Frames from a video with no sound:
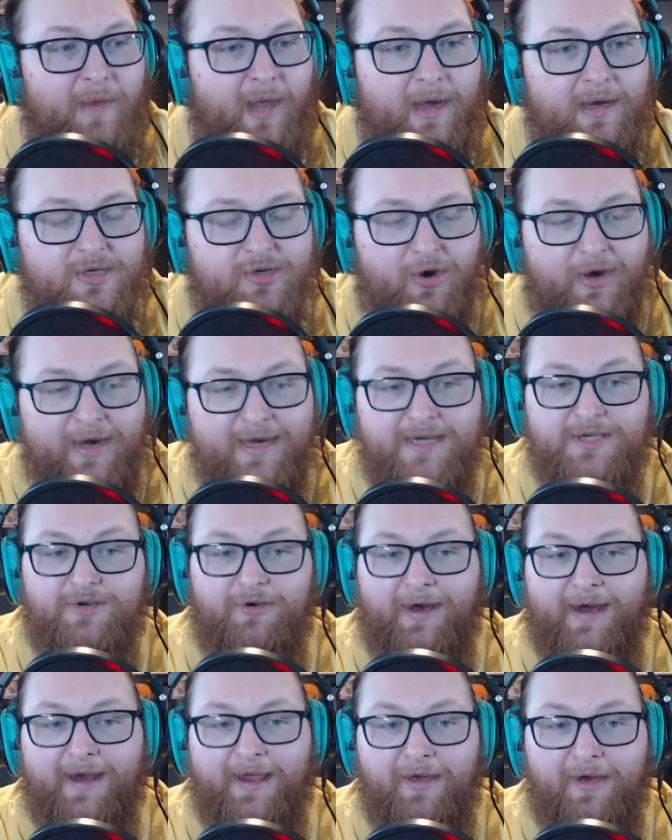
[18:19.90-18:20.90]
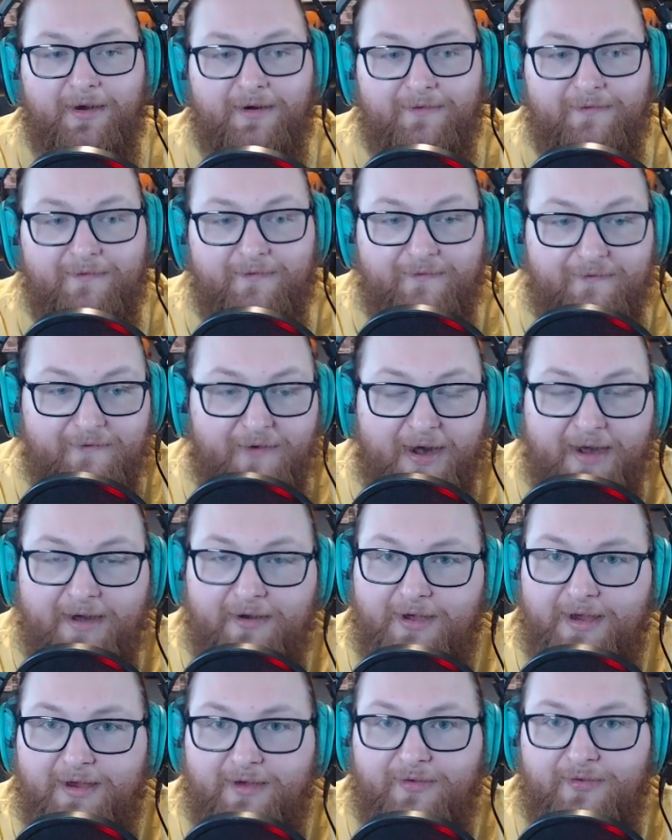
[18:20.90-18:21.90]
Trident Dragon.
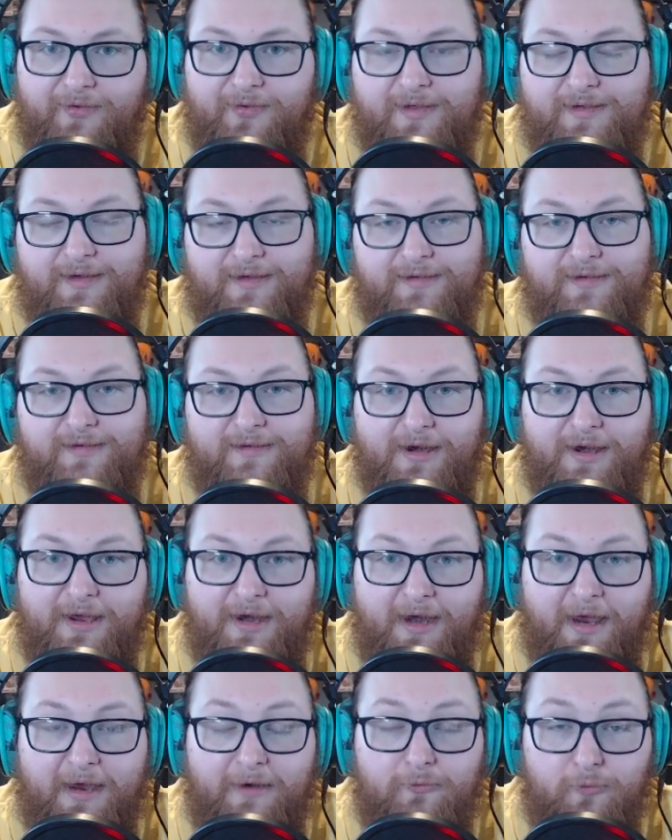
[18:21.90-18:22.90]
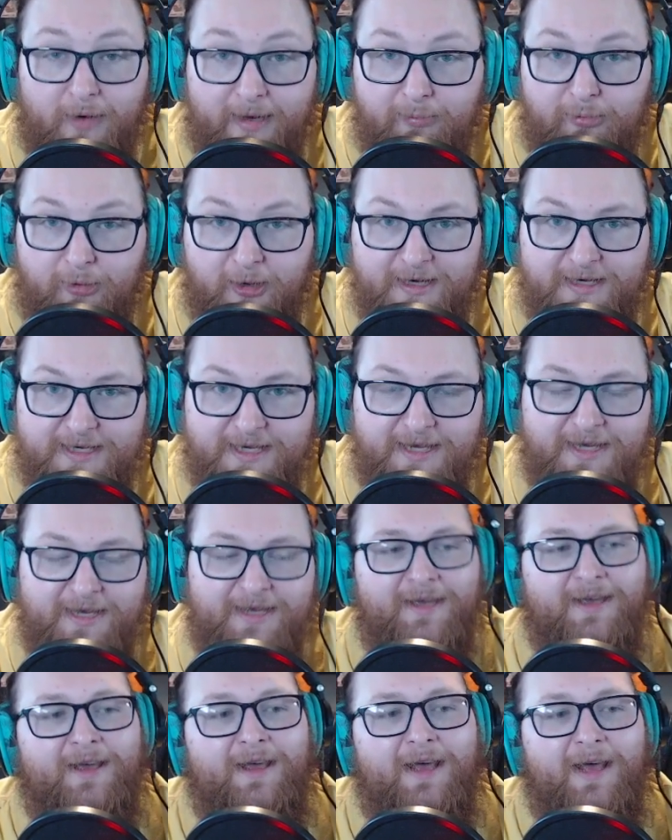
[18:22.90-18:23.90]
Finally, this thing's getting a reprint.
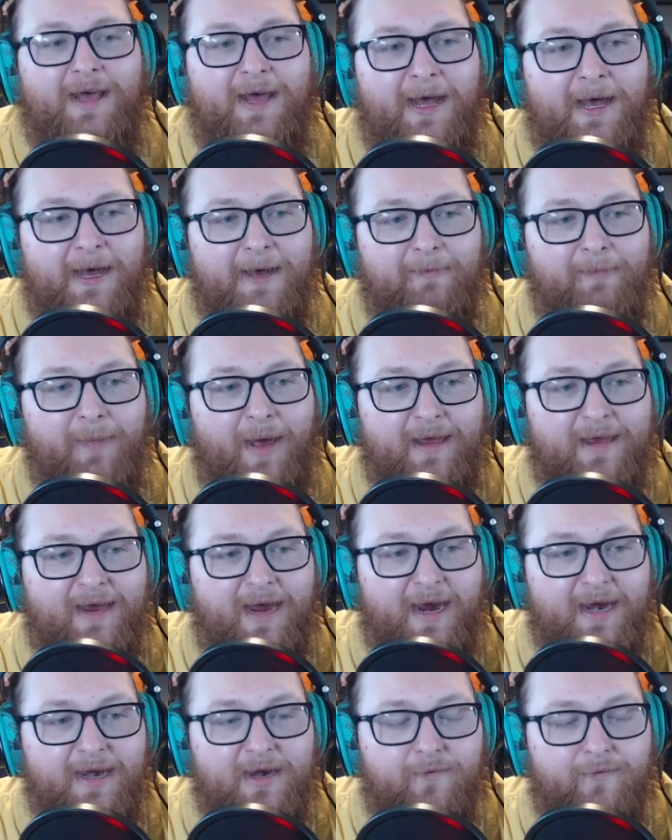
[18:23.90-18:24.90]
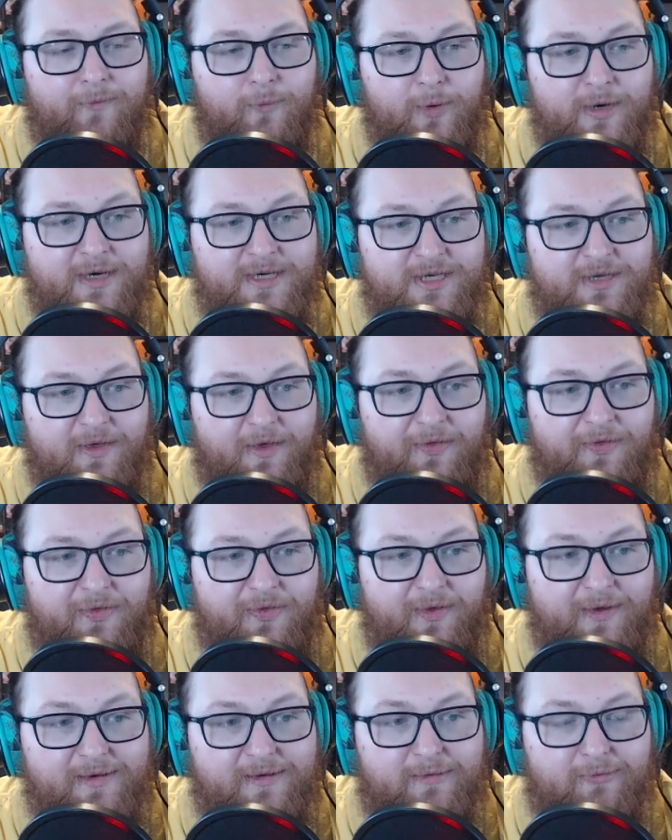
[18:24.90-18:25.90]
I kind of wish
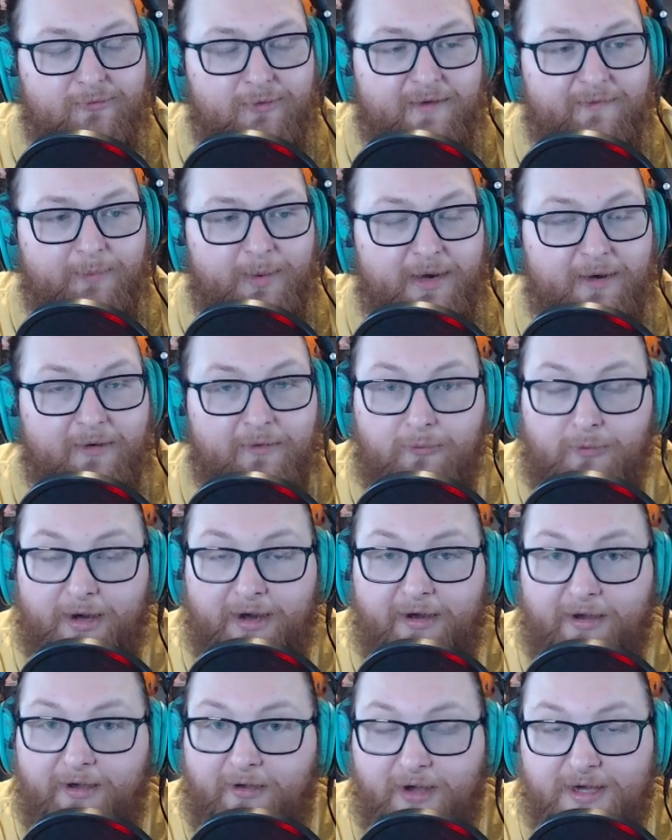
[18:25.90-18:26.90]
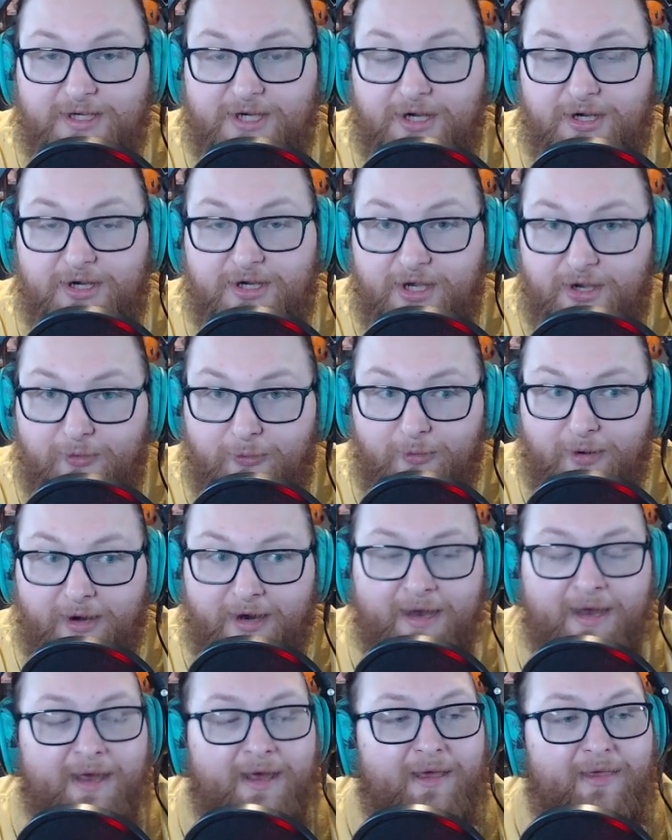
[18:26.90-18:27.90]
that this would have been in Rarity Collection 2.
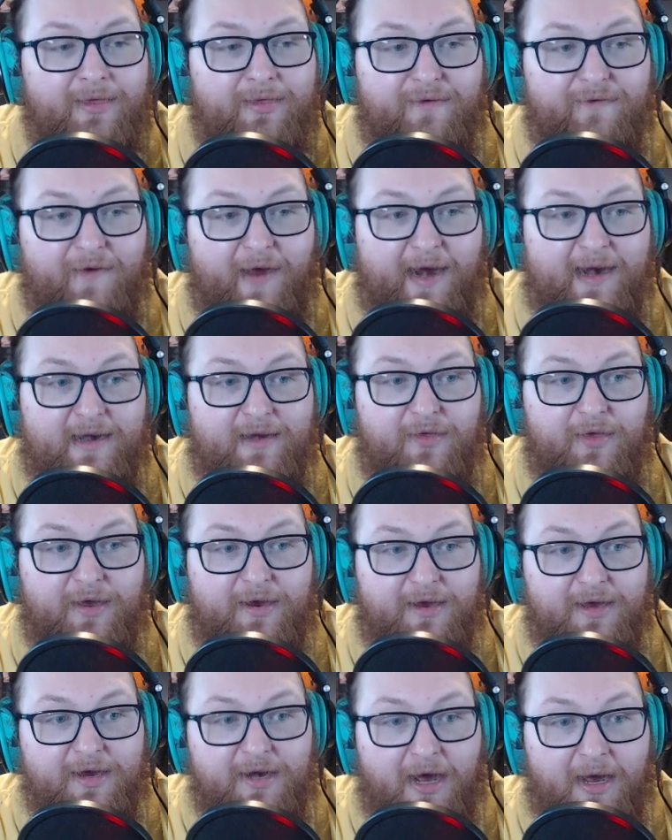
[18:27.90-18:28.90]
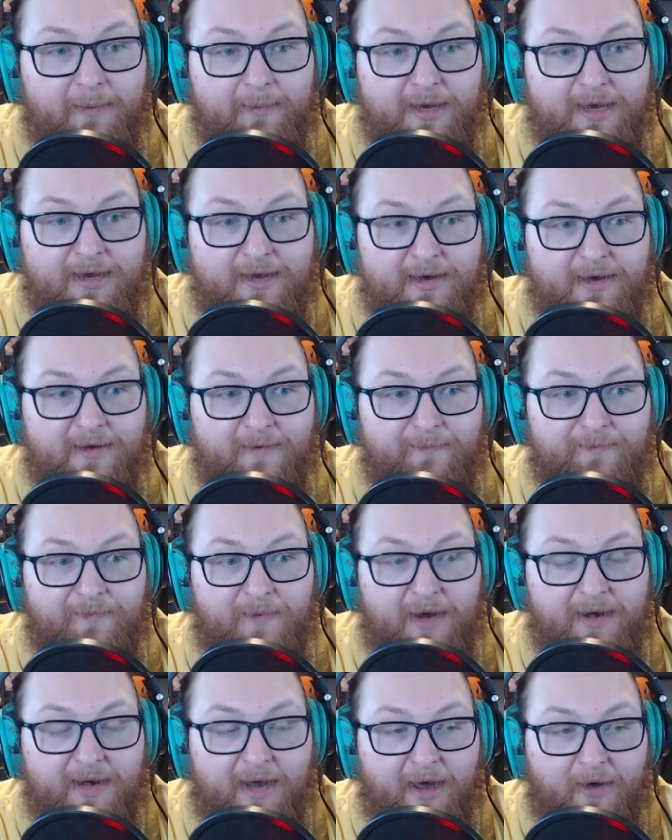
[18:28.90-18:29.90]
The fact that Konami
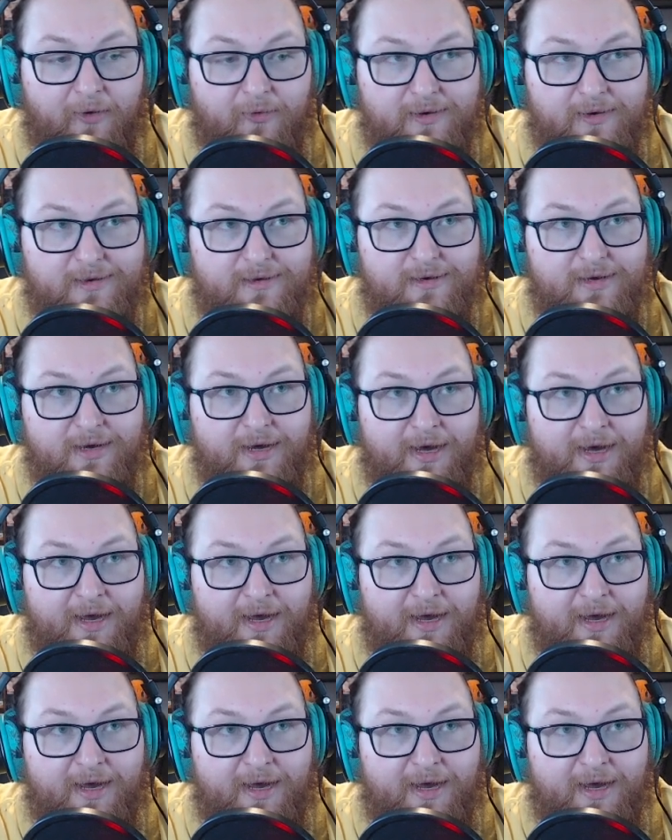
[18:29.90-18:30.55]
announced...